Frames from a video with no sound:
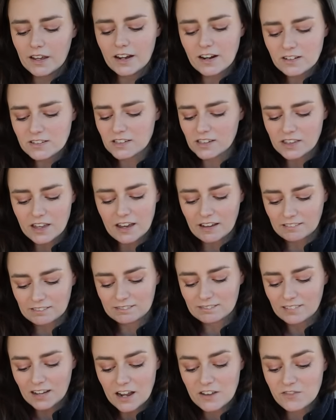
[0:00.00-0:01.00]
here's the thing.
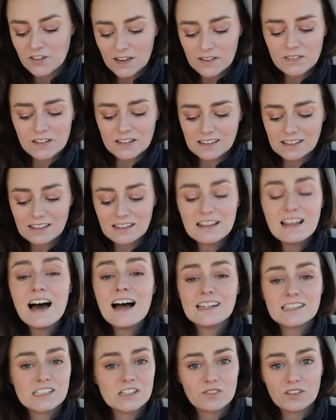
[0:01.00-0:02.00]
I've given
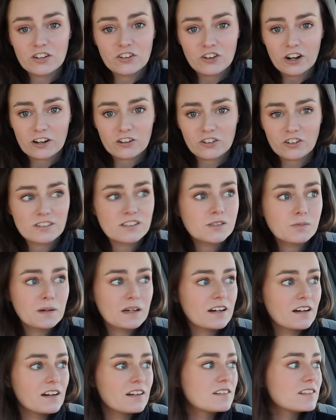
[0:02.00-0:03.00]
lots of injections
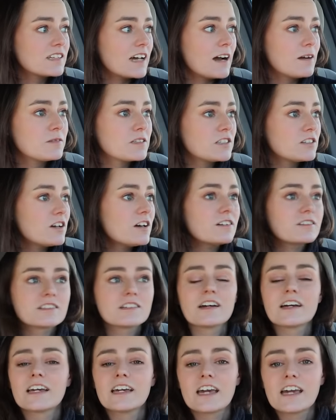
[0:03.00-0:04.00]
because I was a
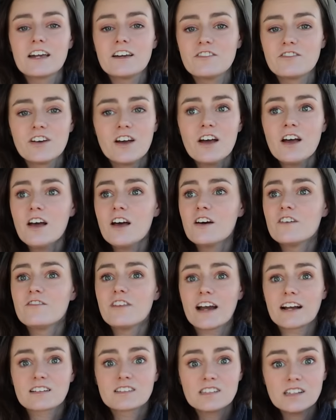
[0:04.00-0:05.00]
nurse. I gave
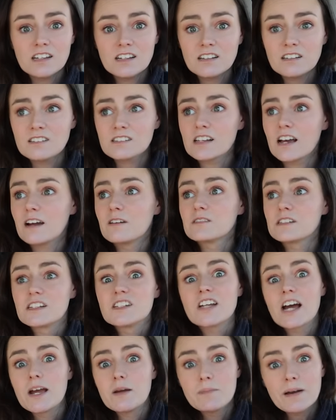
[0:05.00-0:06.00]
vaccines, I was a
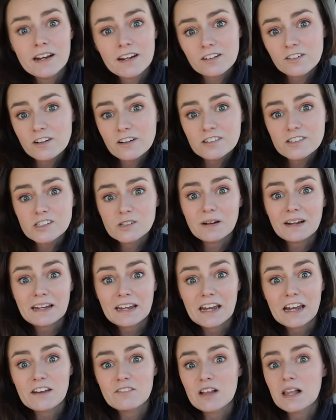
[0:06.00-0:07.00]
diabetic nurse, so I
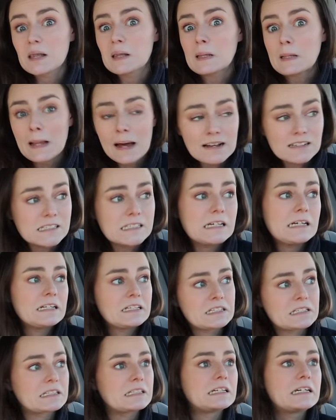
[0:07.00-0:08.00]
gave lots of
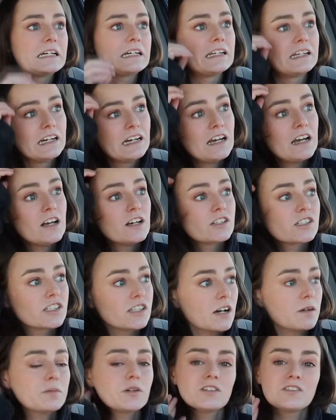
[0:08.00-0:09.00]
insulin.
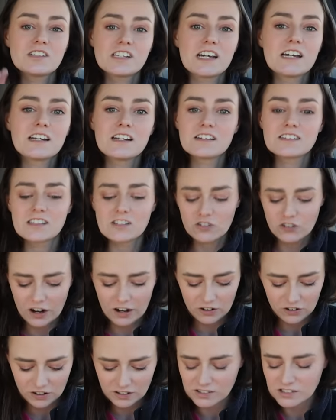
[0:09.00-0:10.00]
Subcutaneous
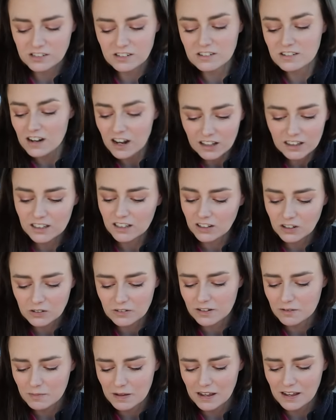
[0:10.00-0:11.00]
injections are nothing
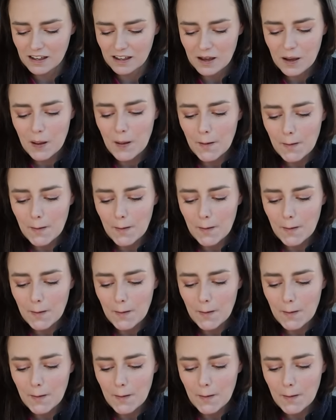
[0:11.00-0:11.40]
new to me,